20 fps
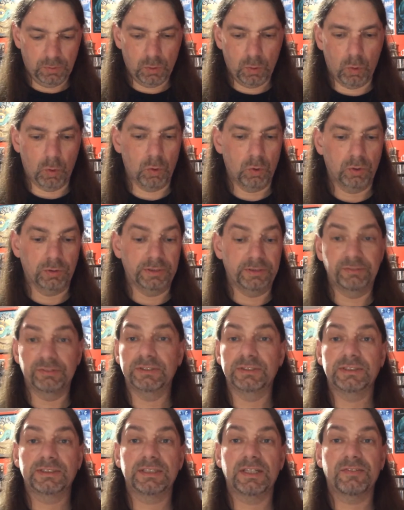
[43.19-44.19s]
or
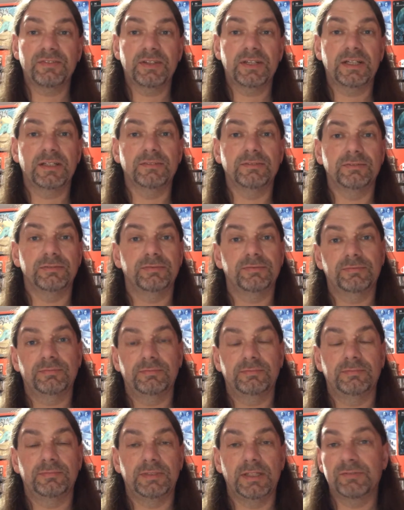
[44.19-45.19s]
even stuff that I've
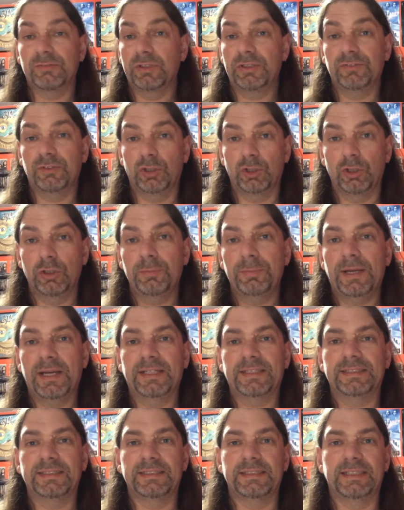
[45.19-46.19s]
never even heard back
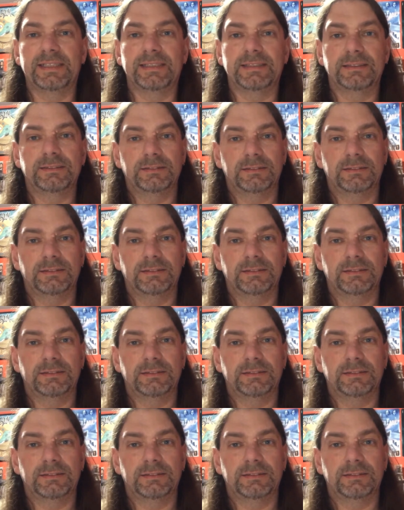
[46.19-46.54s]
in the day,